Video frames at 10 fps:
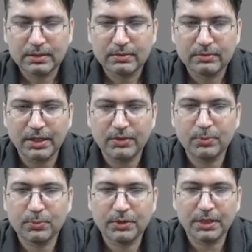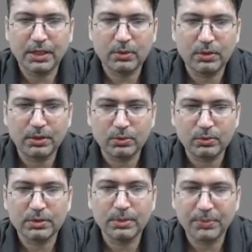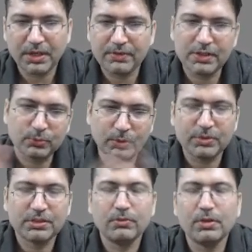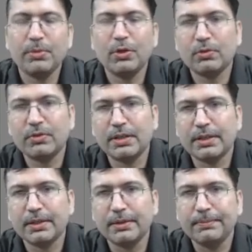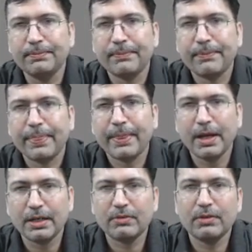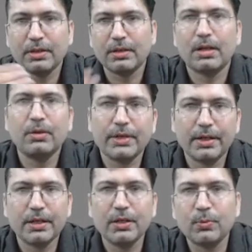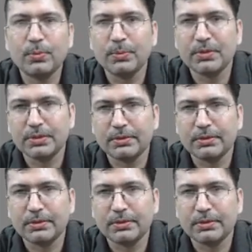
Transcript: When you put equal to, the previous permission will be overwritten and it will allocate the new permission.